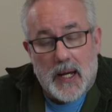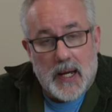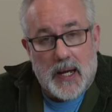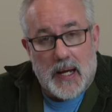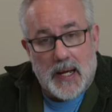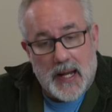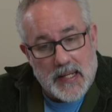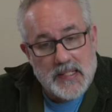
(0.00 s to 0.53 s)

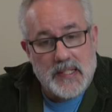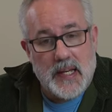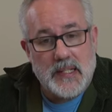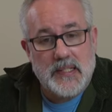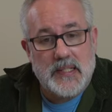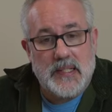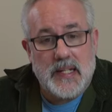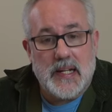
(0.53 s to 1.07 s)

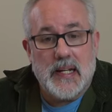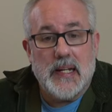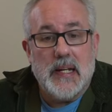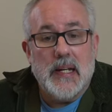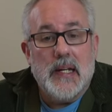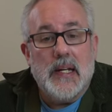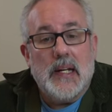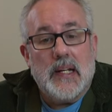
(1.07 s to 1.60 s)
SSD.
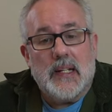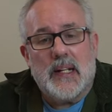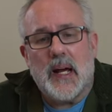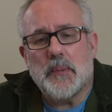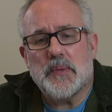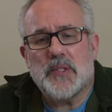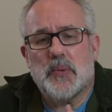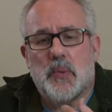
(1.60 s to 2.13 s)

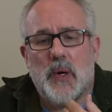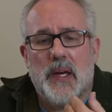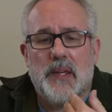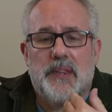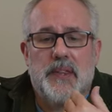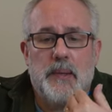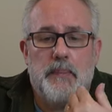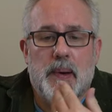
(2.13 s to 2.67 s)
Comes
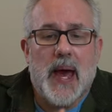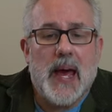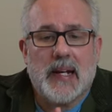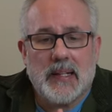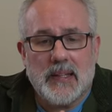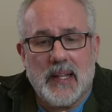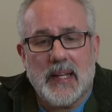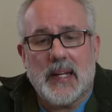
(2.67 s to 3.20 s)
with the
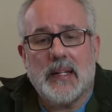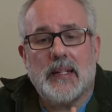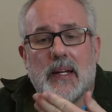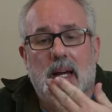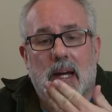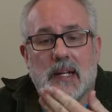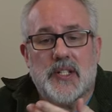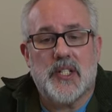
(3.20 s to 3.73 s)
backlit
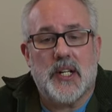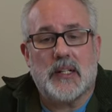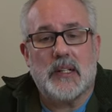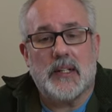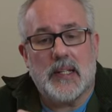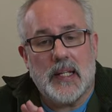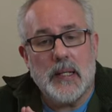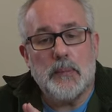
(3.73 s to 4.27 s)

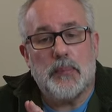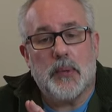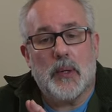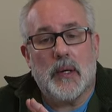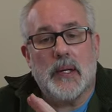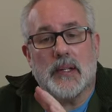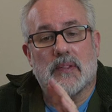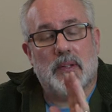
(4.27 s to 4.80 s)
chiclet
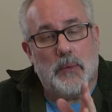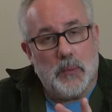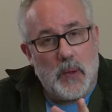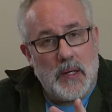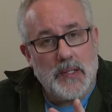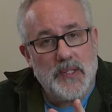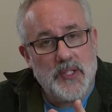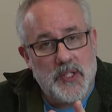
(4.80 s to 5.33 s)
keyboard. It's a
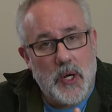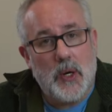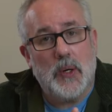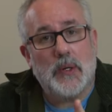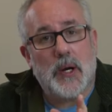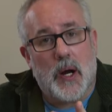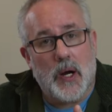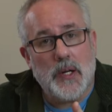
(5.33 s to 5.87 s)

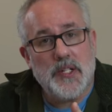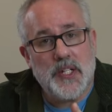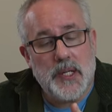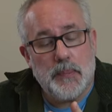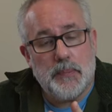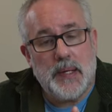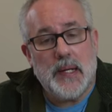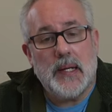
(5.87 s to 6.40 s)
one-zone
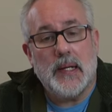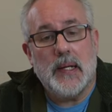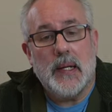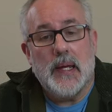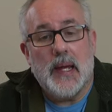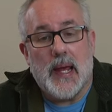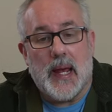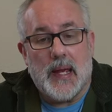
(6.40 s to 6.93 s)
RGB,
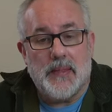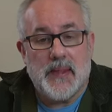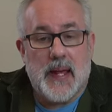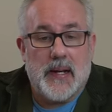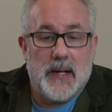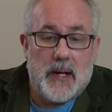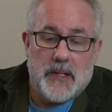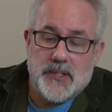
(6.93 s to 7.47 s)
and
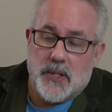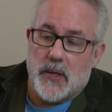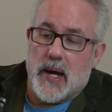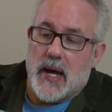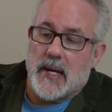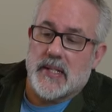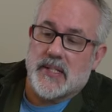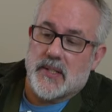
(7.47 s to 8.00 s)
then it also
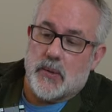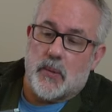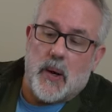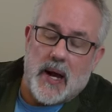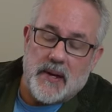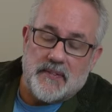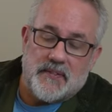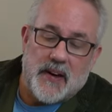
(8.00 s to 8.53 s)
has the
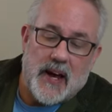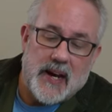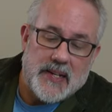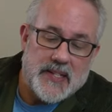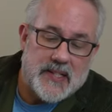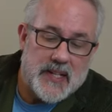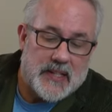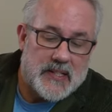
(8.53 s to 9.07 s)
Wi-Fi
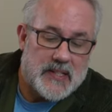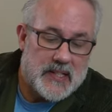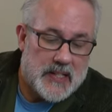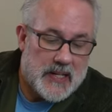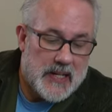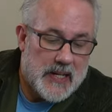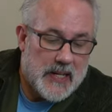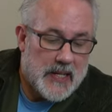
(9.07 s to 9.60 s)

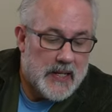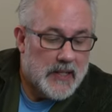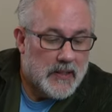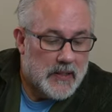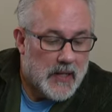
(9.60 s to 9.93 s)
6E